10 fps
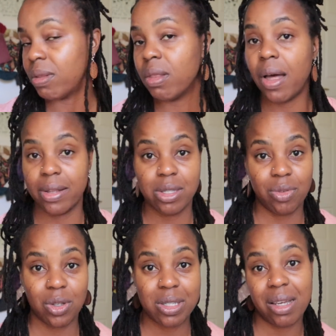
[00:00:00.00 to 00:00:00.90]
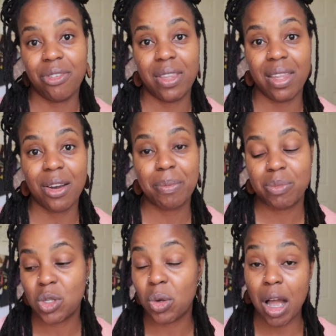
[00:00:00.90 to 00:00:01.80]
the detailed
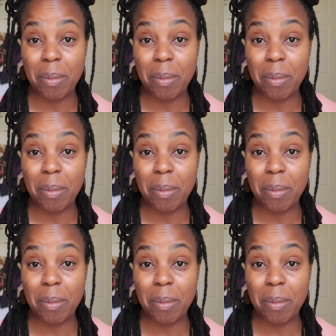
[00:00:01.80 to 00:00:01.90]
technique,